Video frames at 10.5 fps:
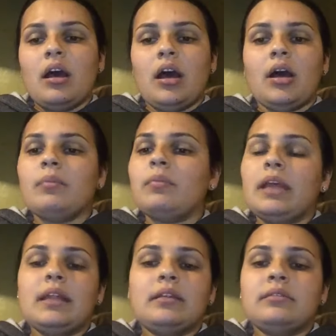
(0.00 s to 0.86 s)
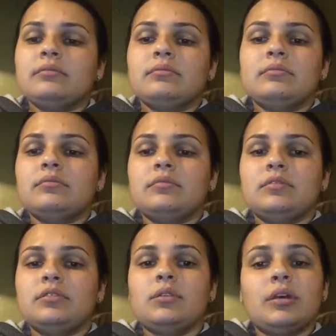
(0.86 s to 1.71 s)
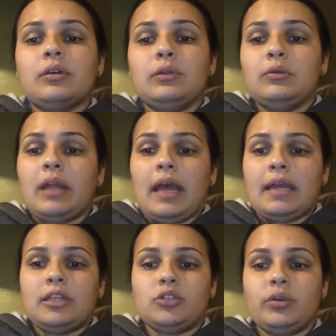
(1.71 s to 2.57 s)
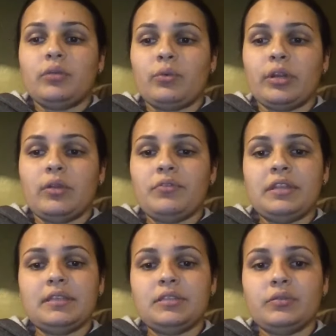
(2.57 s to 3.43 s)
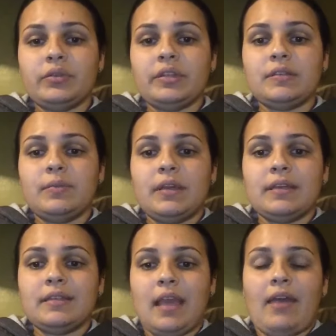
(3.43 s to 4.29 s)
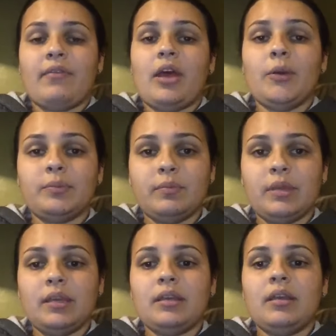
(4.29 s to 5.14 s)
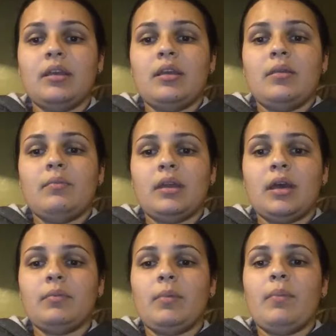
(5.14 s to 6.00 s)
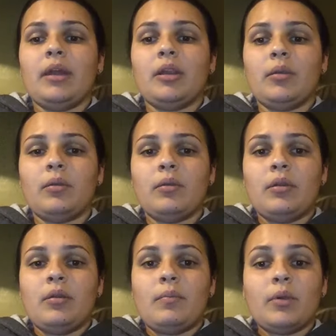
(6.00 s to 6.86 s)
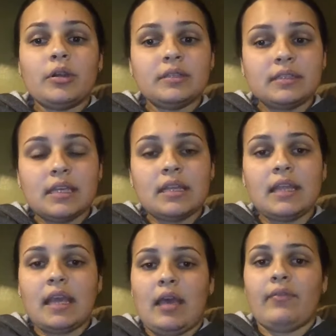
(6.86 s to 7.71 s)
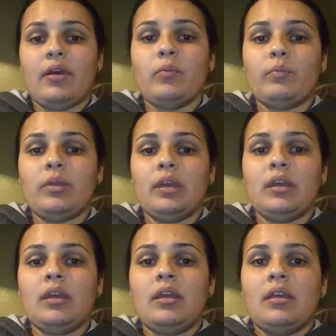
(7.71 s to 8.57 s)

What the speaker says: And to conclude, I enjoyed working with these students because they have helped me become a better person. They have helped me